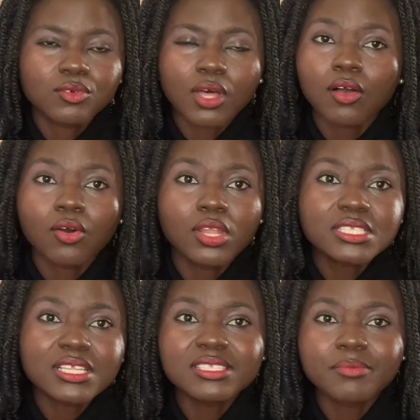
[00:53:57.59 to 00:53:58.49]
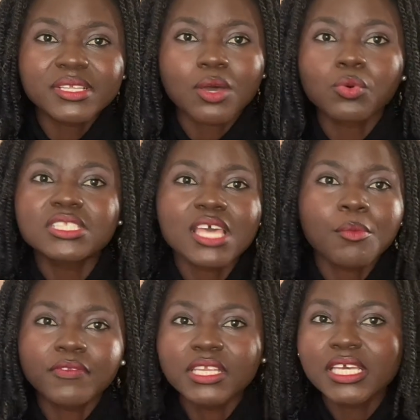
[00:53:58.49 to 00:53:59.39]
Alcoholics, doesn't matter what time
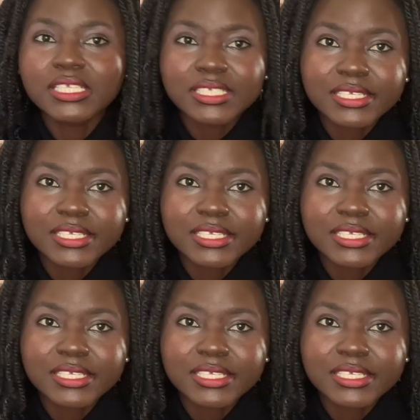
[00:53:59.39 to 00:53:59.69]
of the day it